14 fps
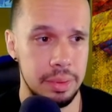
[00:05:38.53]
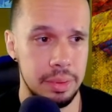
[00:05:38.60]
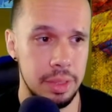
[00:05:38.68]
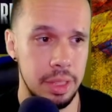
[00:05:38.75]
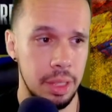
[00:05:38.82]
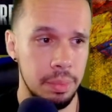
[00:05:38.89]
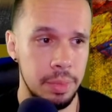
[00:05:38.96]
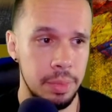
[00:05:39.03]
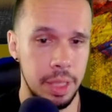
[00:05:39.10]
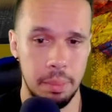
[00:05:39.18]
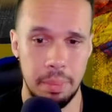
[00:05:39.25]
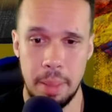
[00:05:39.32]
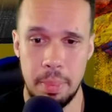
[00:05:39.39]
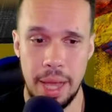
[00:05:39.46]
you
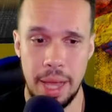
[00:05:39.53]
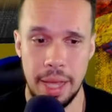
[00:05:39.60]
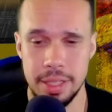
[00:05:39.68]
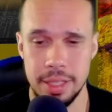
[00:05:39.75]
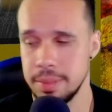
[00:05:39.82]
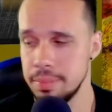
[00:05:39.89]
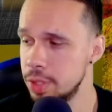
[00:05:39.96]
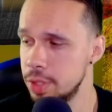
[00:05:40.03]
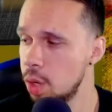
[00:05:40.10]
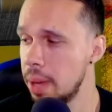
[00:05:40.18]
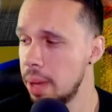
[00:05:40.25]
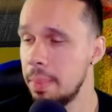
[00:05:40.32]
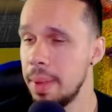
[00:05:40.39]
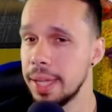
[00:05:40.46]
can buy packs. Don't
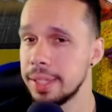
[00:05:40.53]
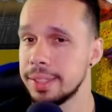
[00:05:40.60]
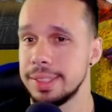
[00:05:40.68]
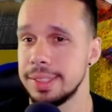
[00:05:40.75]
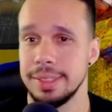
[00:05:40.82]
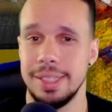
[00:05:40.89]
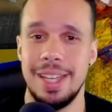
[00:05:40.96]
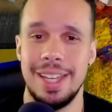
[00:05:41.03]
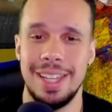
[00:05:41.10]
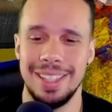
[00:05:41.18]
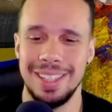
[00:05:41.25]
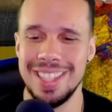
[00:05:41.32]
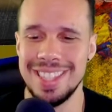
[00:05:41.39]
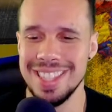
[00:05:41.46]
buy packs.
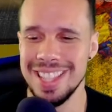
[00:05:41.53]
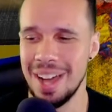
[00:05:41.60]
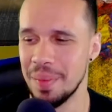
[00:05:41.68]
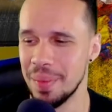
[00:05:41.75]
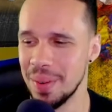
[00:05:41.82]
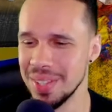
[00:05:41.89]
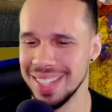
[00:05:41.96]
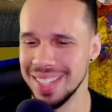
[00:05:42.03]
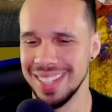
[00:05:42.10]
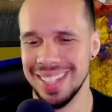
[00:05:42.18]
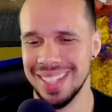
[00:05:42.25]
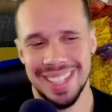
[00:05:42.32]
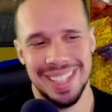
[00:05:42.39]
That's not worth it.